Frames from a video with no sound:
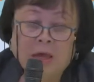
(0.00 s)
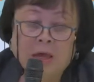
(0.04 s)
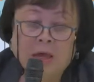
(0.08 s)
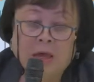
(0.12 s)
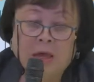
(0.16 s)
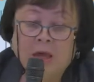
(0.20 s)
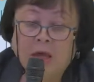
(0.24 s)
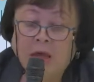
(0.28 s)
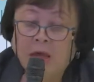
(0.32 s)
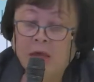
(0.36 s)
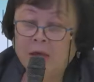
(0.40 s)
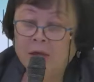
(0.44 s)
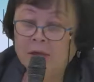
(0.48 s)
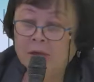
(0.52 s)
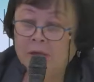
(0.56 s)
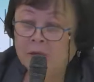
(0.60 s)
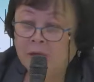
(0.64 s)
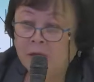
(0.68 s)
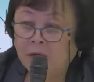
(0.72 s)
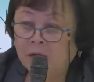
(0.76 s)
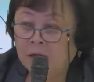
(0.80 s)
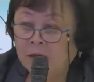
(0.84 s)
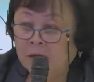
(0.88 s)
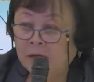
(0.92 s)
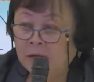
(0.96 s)
and
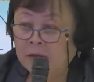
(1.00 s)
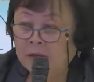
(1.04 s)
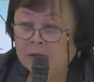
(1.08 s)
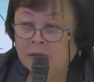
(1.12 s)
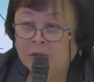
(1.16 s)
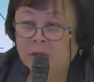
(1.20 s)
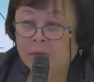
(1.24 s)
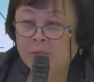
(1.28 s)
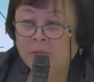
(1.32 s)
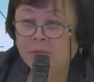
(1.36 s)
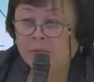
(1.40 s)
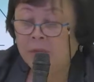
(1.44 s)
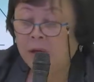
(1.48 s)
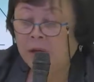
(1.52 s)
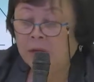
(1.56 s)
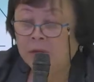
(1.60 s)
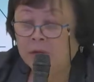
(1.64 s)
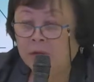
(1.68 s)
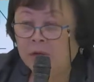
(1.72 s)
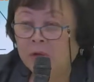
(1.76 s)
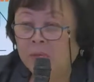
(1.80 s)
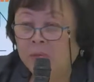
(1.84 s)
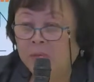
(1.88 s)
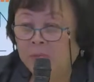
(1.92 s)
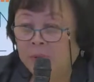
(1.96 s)
some
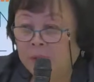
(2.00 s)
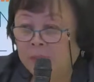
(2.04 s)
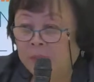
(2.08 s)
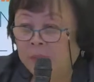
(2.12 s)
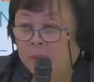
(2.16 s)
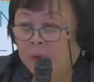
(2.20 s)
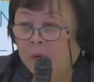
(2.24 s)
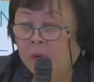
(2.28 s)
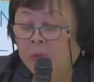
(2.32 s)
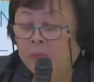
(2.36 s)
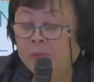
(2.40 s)
other people.